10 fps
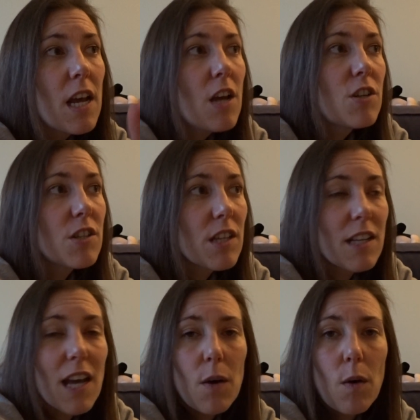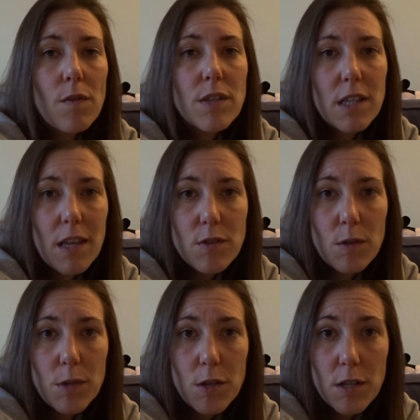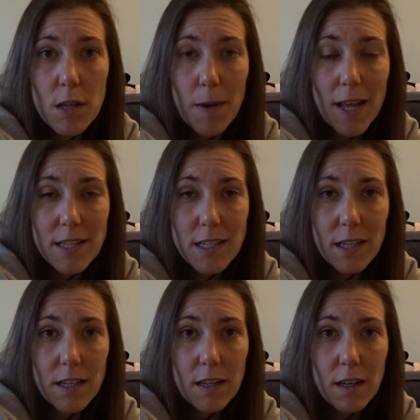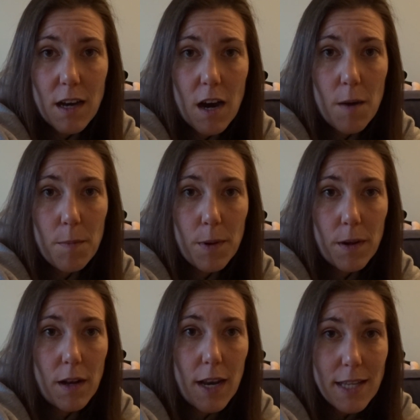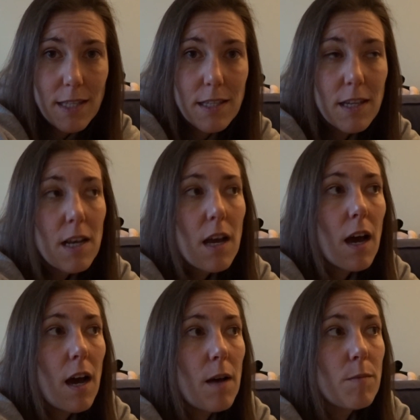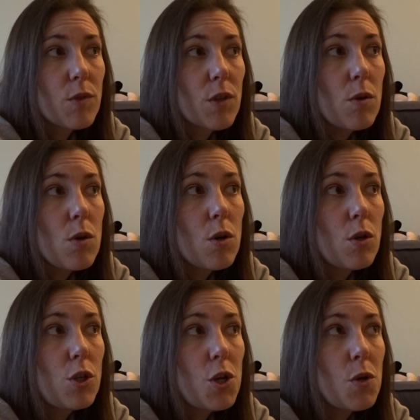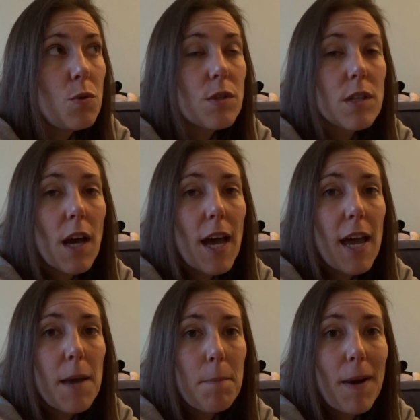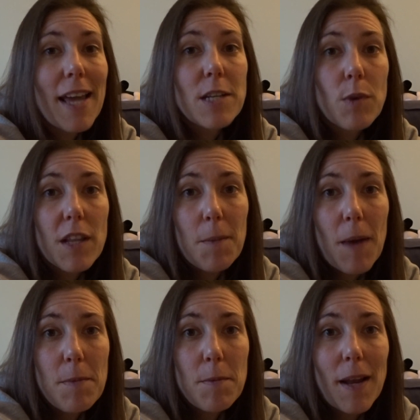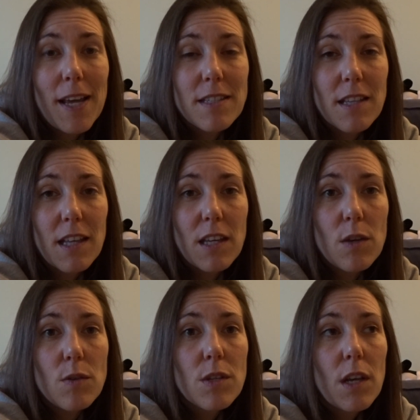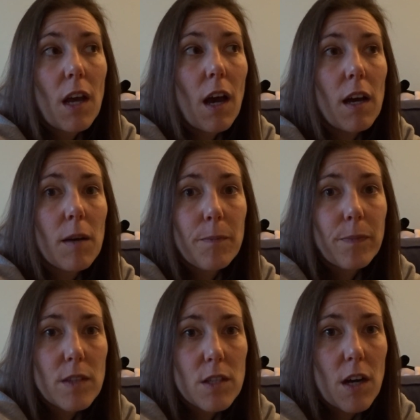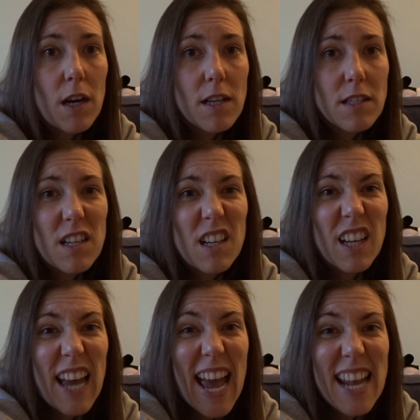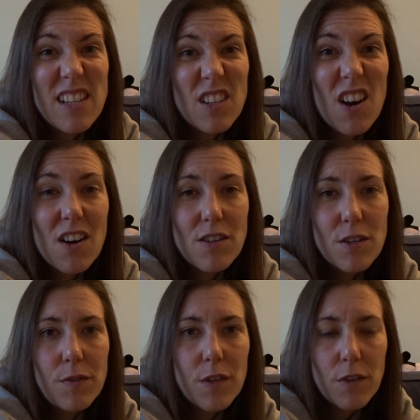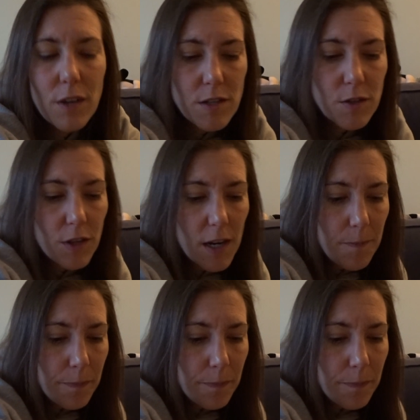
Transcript: She said now obviously they've stopped using the plastic cup lids, so you could use a plate, one of their paper plates that they use to as kind of like a hand guard for your ice cream.